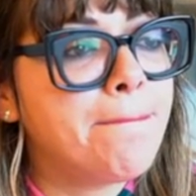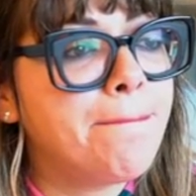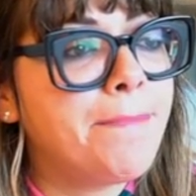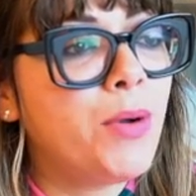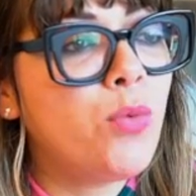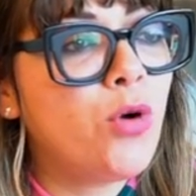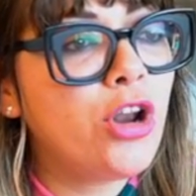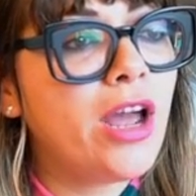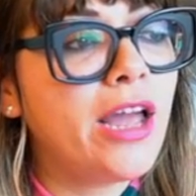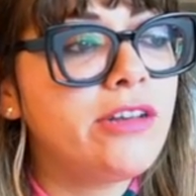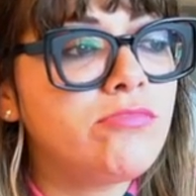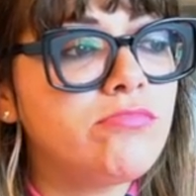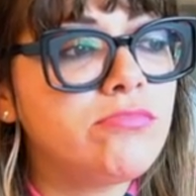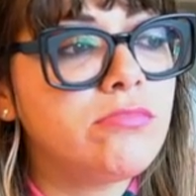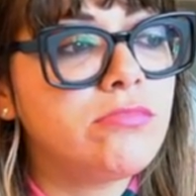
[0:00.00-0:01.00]
But what
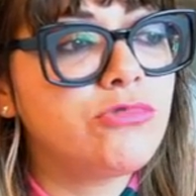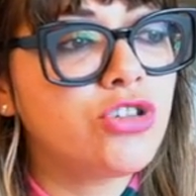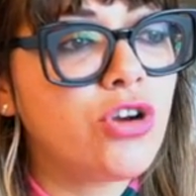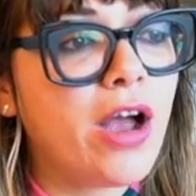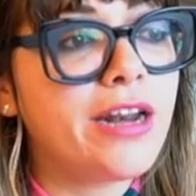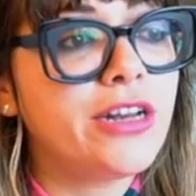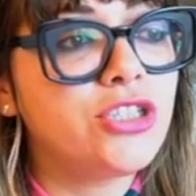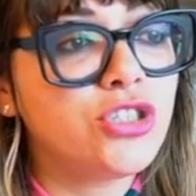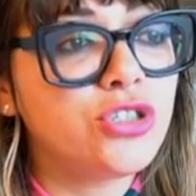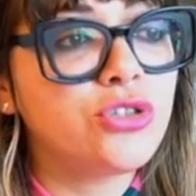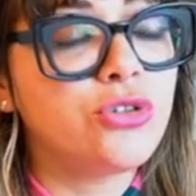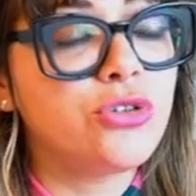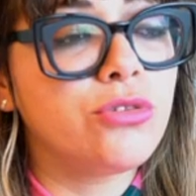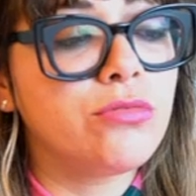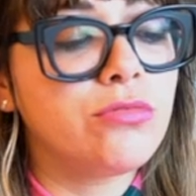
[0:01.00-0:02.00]
I try to
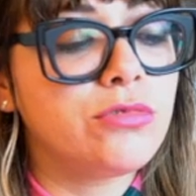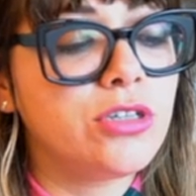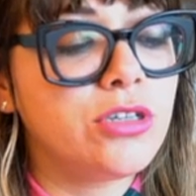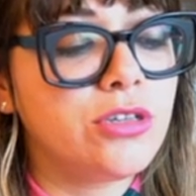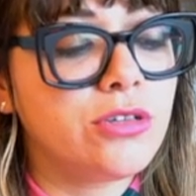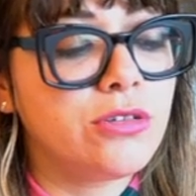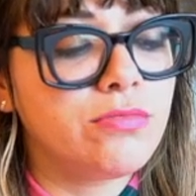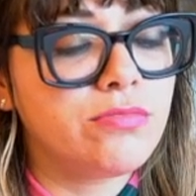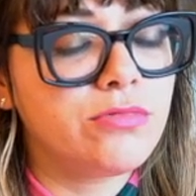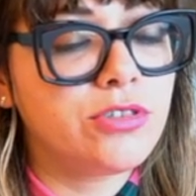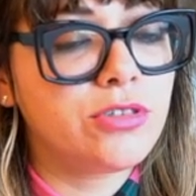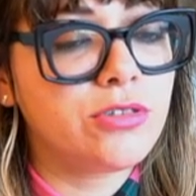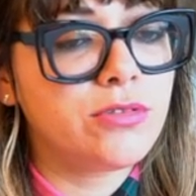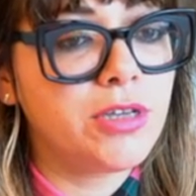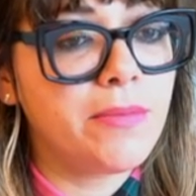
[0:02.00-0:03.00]
do
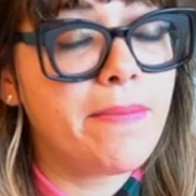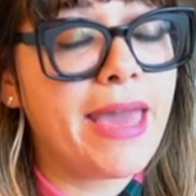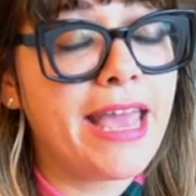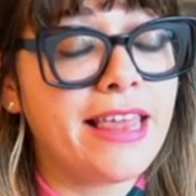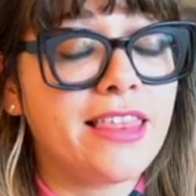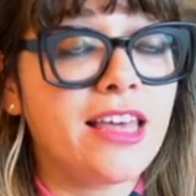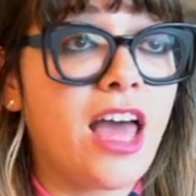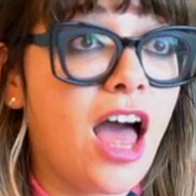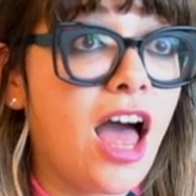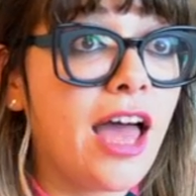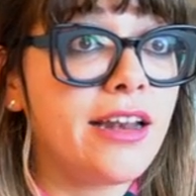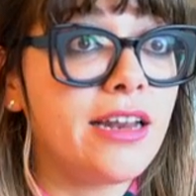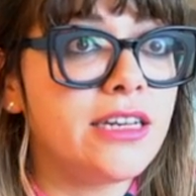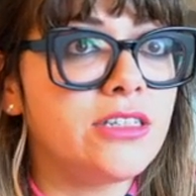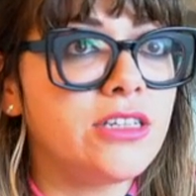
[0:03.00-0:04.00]
to make the
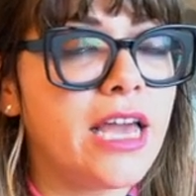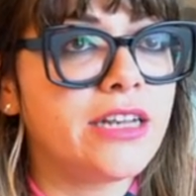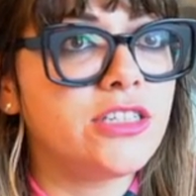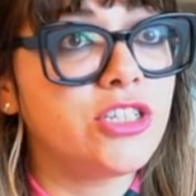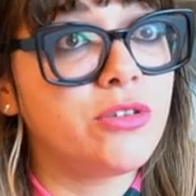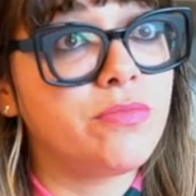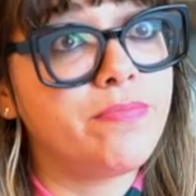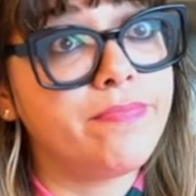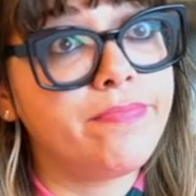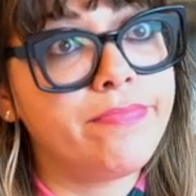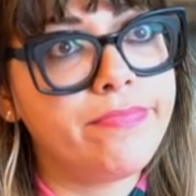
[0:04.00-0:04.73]
cut and to